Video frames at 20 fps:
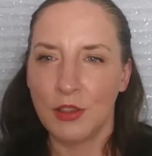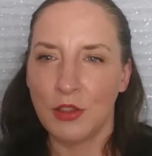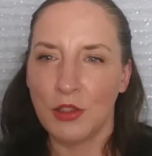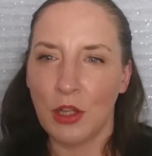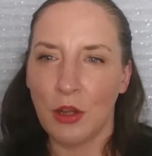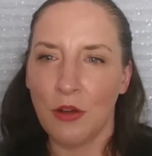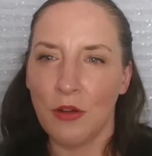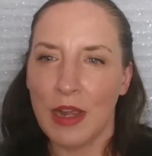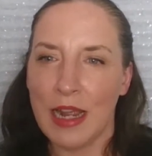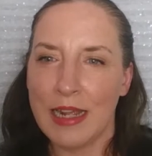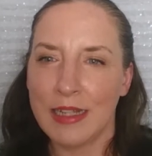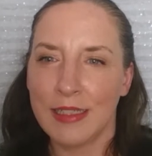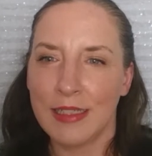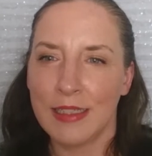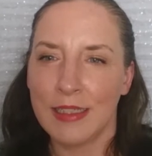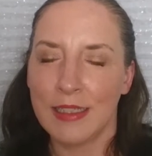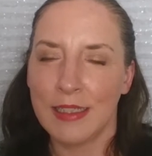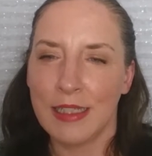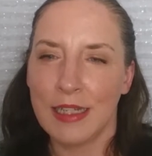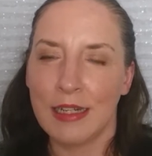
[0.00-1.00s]
So as
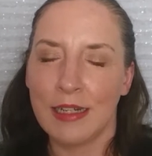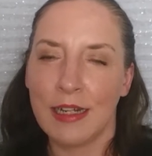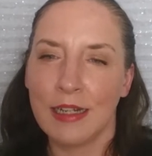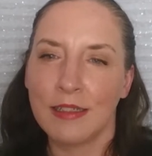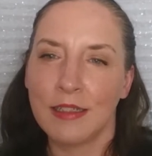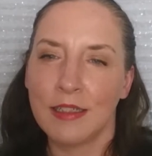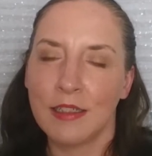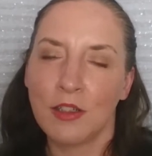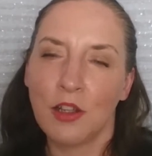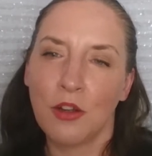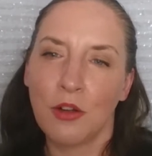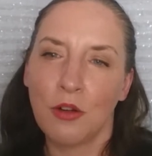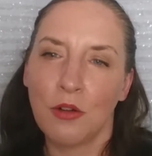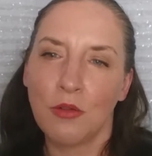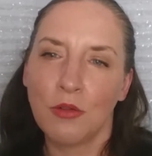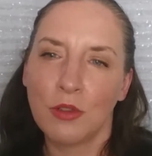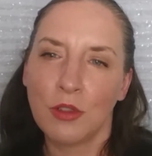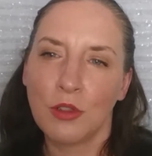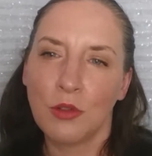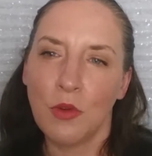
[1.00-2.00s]
I said, I did
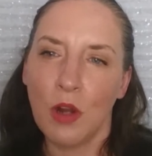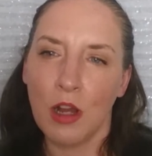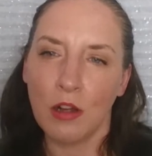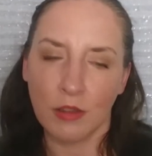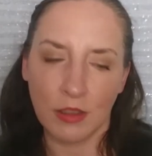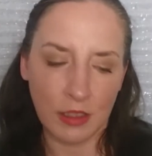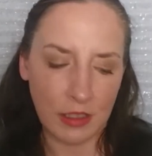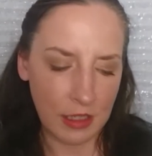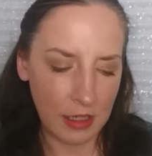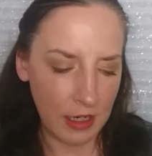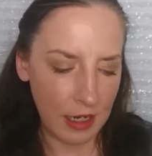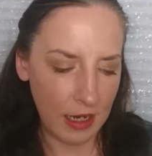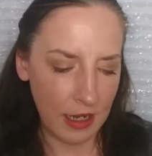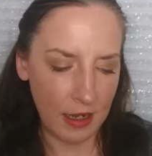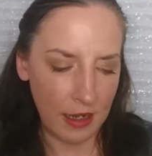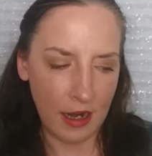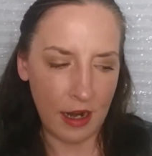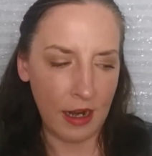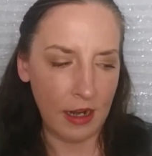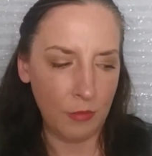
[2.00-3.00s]
go to Ulta
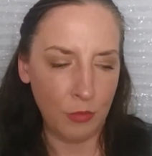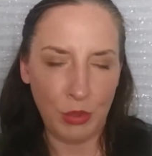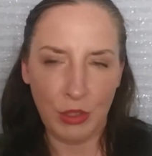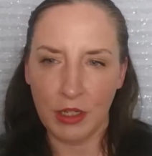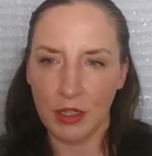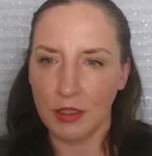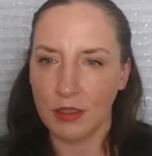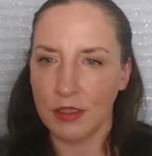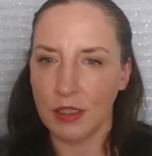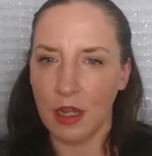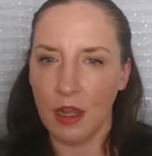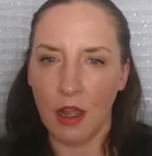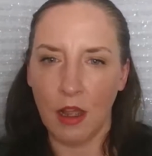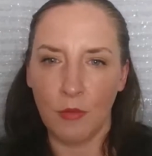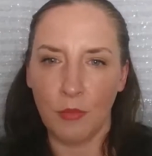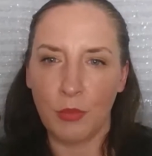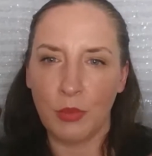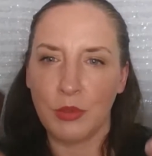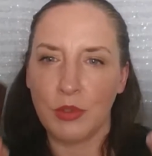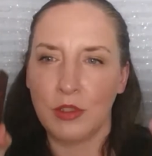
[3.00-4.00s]
and I picked
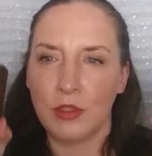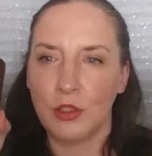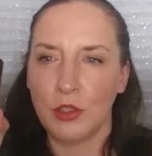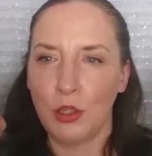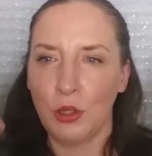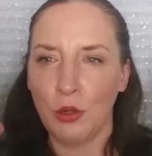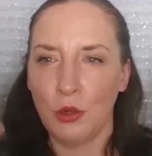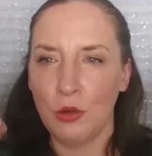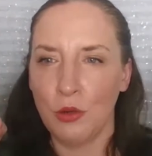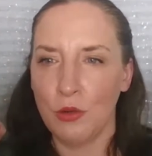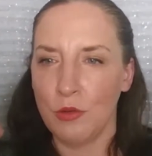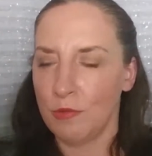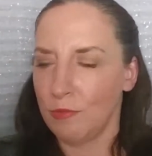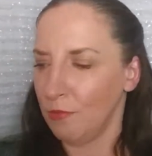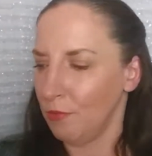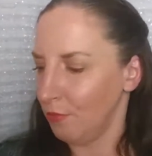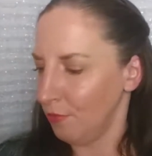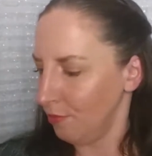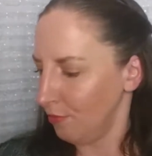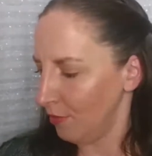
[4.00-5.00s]
up 2,
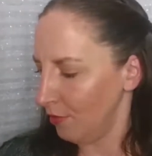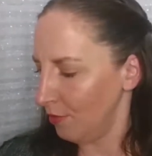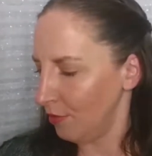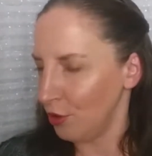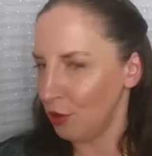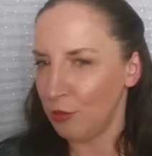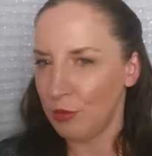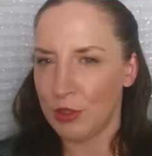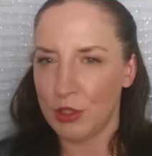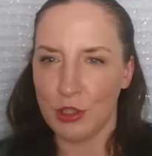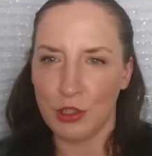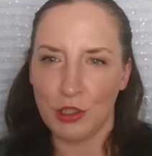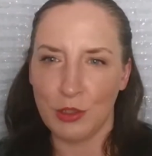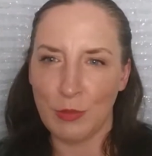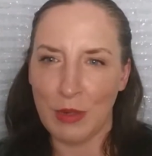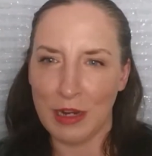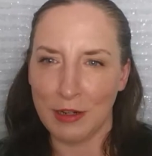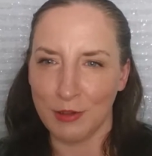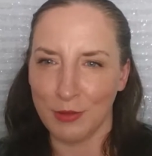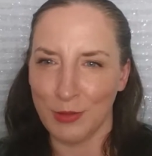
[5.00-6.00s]
oops, she's
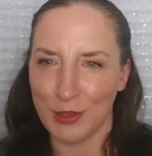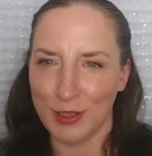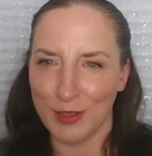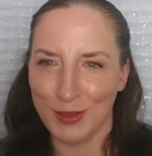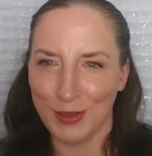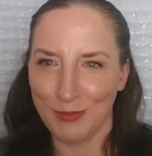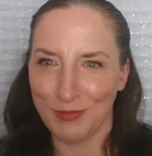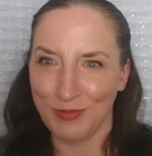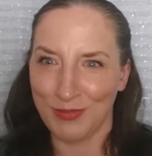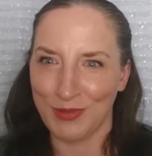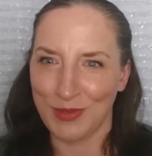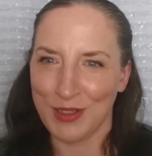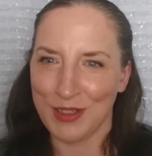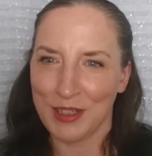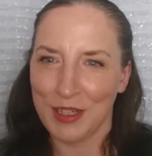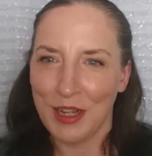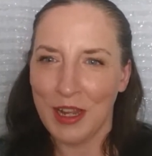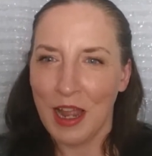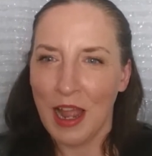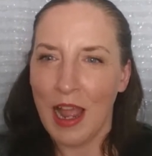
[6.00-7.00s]
backwards.
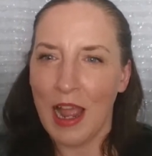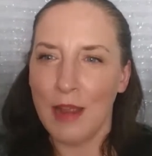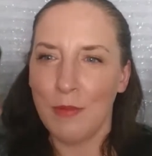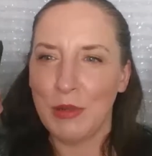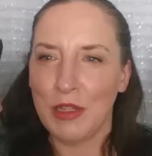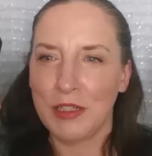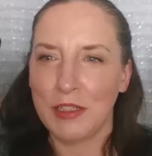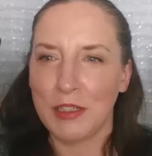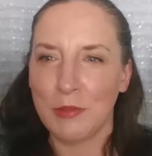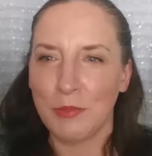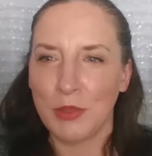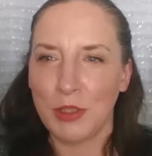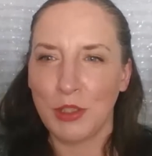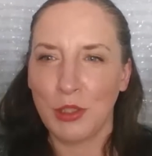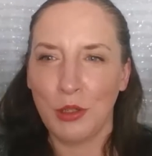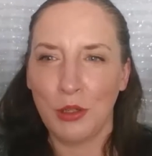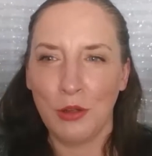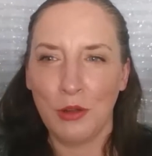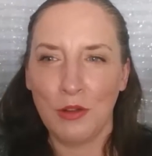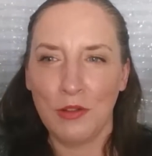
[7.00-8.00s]
I picked up
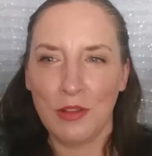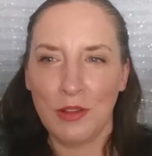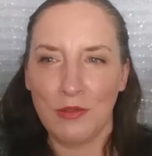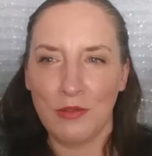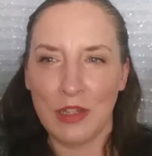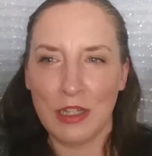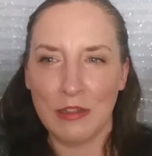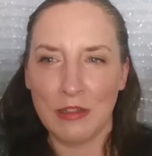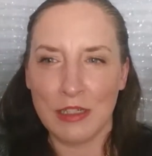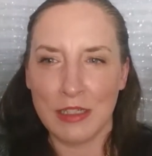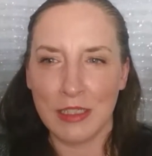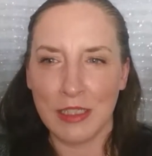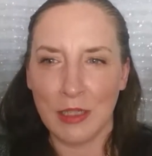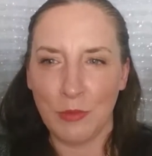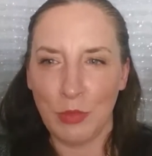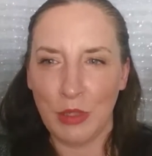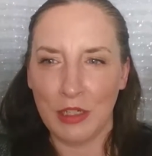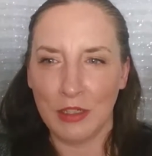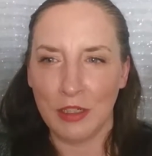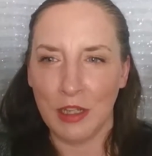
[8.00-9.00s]
2 of the Villains. I
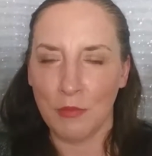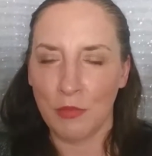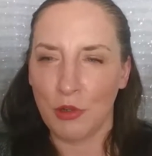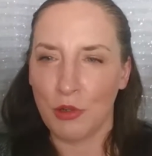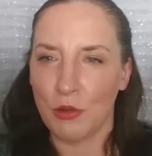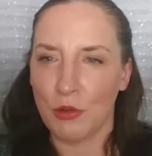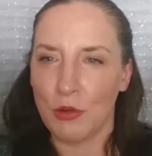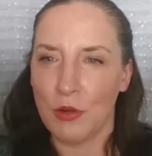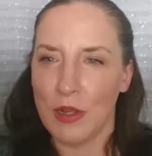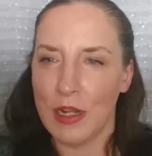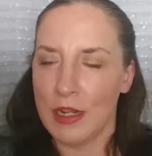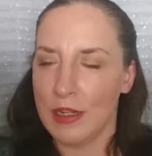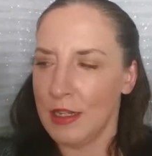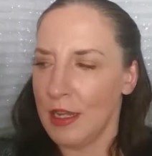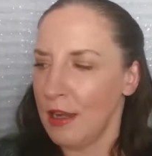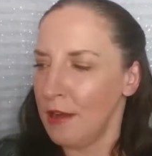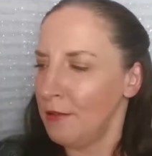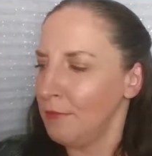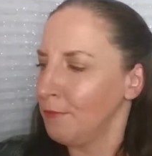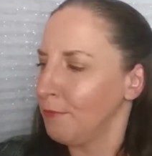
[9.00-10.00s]
picked up
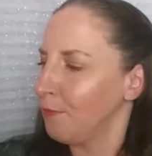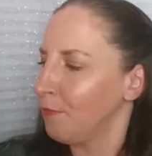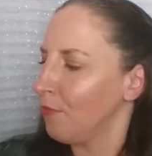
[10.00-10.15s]
Cruella,